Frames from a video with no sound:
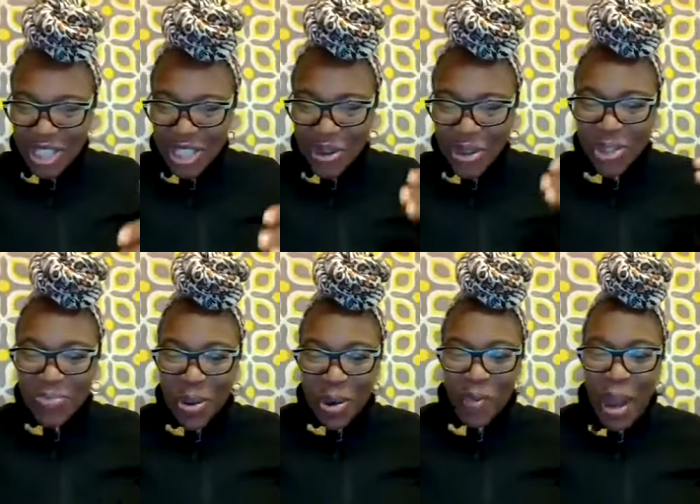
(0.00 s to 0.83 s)
so the
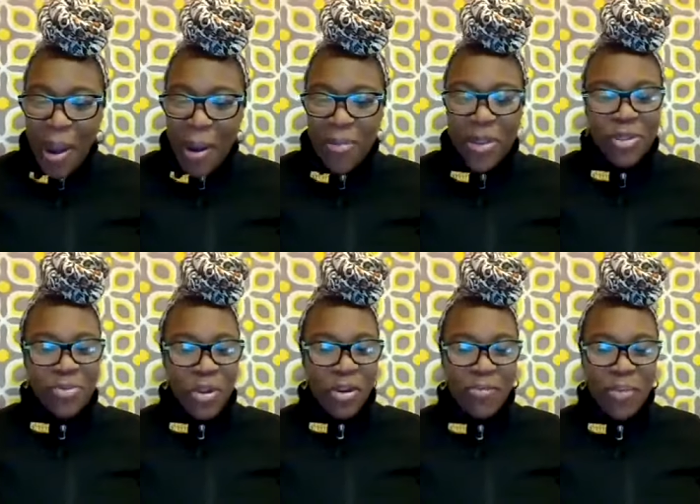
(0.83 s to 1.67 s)
spirit of, of the
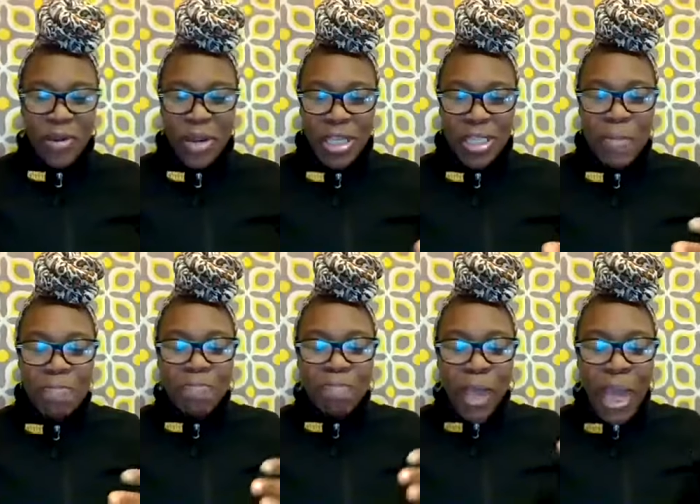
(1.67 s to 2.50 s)
spirit of bitterness
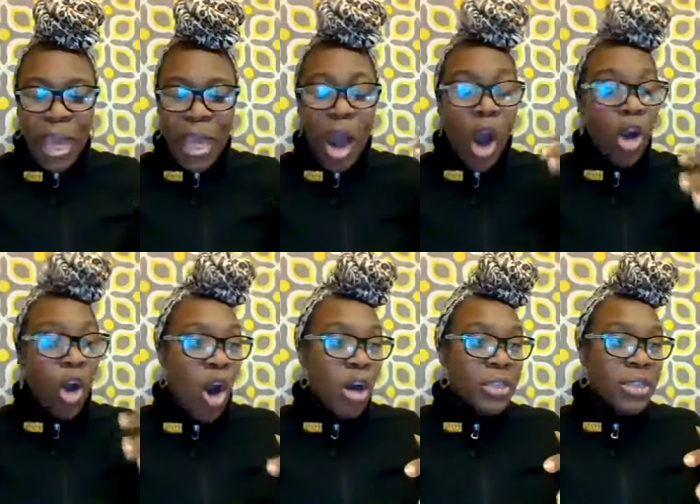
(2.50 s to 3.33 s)
it
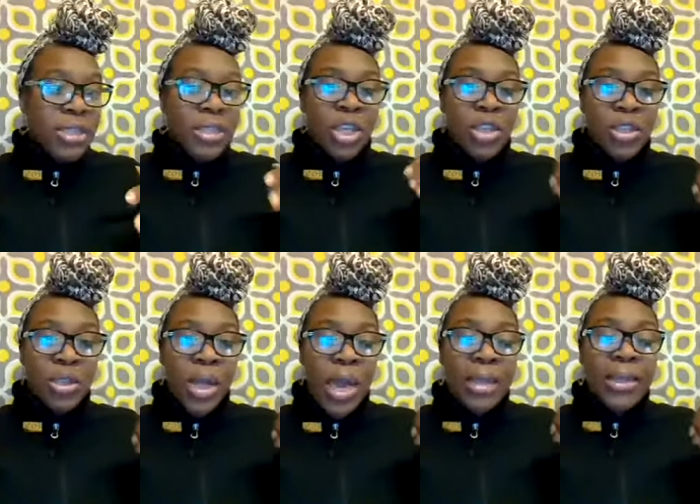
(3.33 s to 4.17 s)
causes
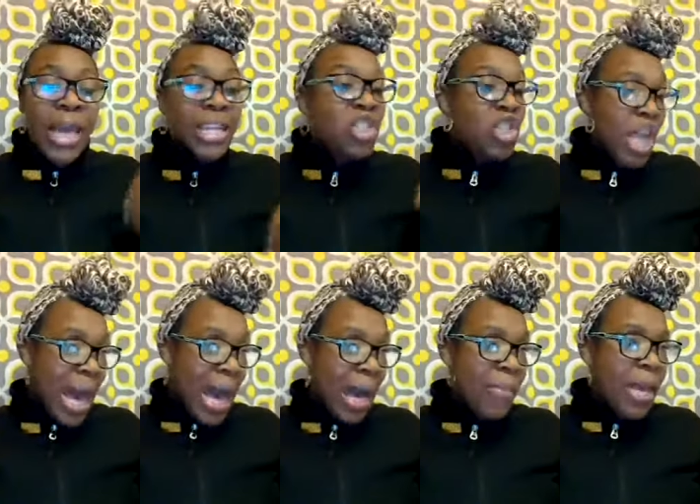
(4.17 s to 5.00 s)
it, his
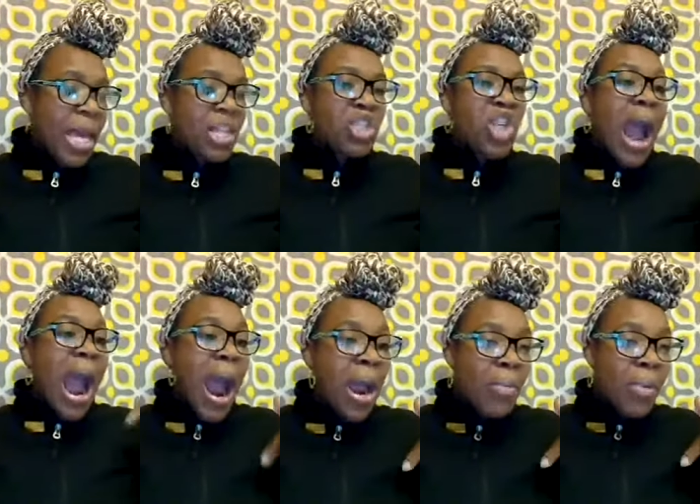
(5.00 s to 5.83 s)
job is to
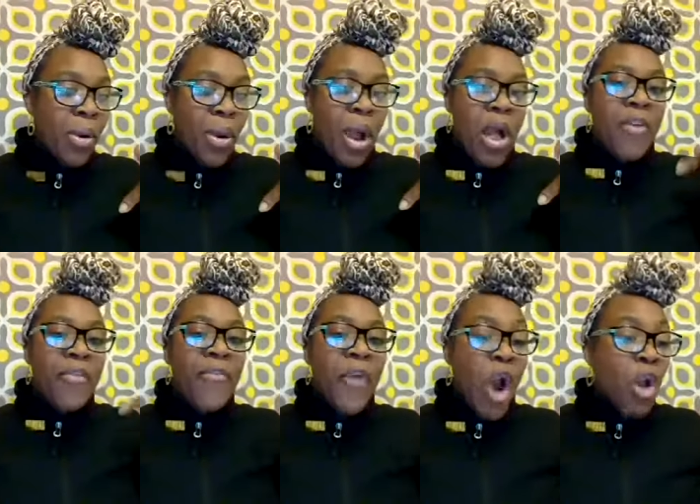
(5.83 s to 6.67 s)
harbor
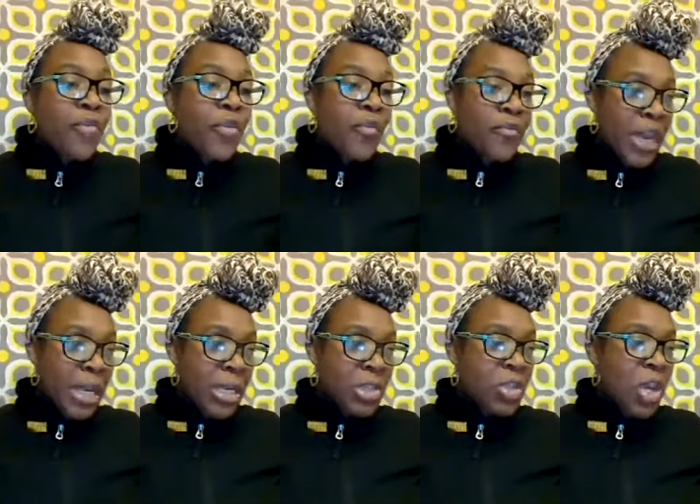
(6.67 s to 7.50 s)
hurtful
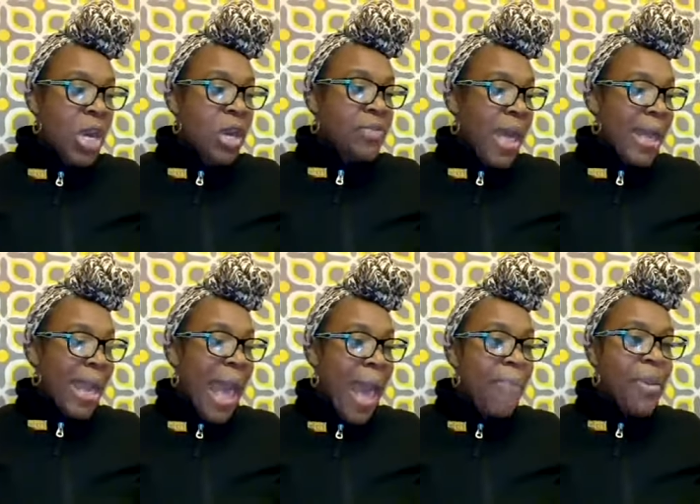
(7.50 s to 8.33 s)
feelings that
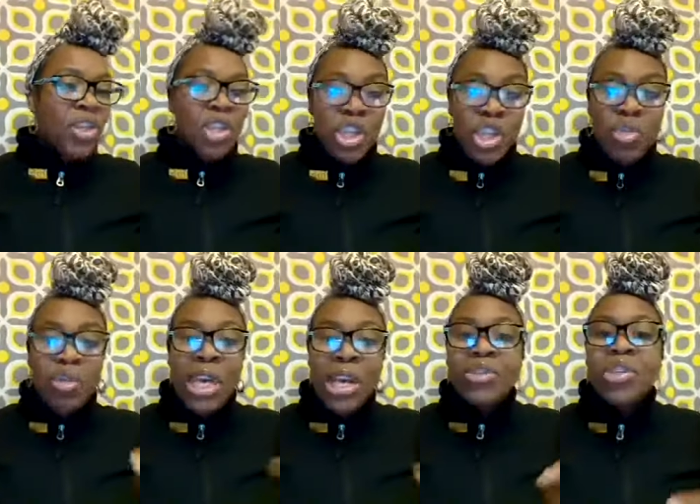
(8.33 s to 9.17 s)
happened to you
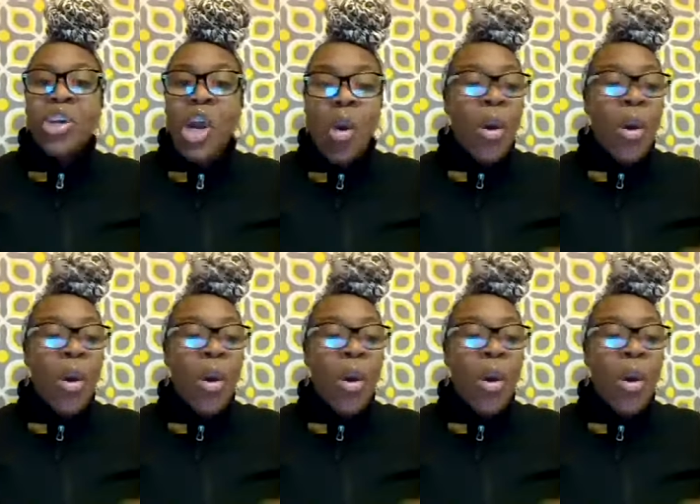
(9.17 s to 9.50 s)
years ago.